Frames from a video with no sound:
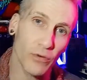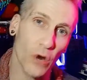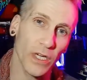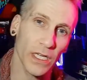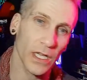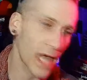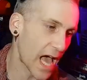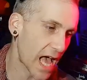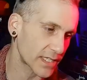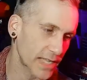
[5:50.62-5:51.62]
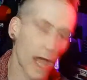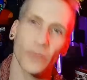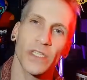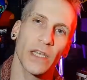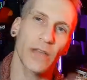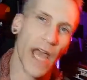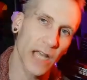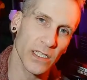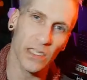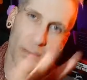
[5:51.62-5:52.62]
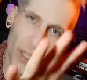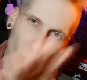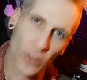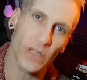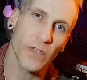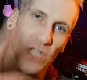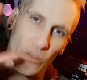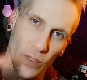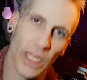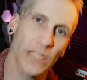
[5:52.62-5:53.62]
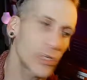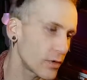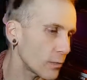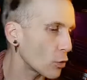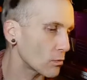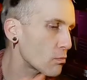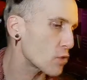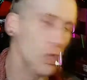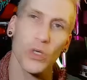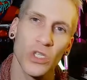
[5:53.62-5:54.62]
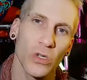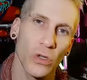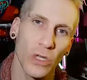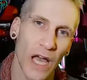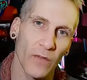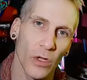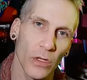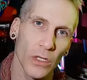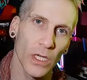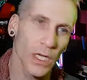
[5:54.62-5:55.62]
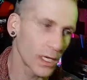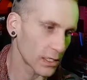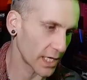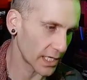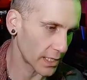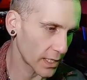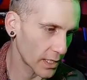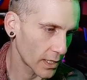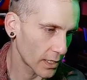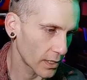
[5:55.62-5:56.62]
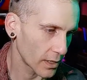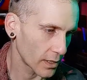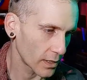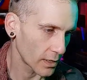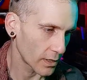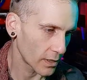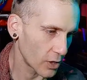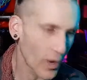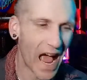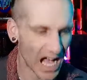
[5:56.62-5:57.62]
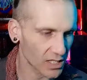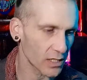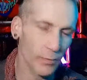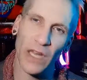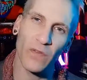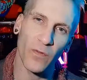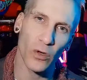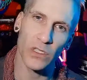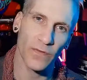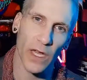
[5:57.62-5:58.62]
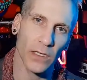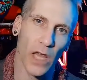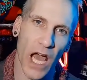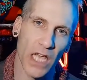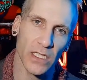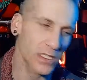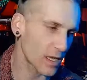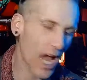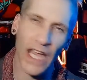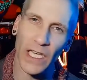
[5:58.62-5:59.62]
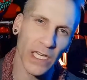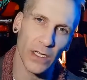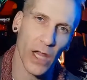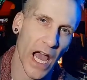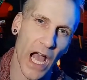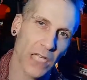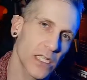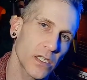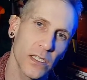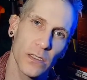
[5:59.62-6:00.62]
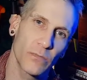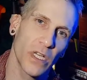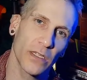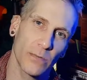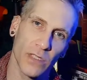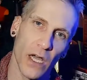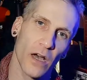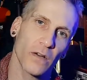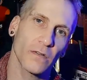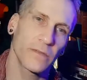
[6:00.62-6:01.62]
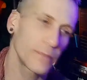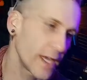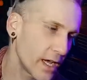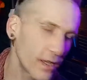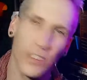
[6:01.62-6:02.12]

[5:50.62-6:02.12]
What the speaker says: Broken Glass. Now, see, that is something most of us can relate to on a more personal level. Like, who hasn't been force fed glass? It's not, I eat glass because I'm tough, man.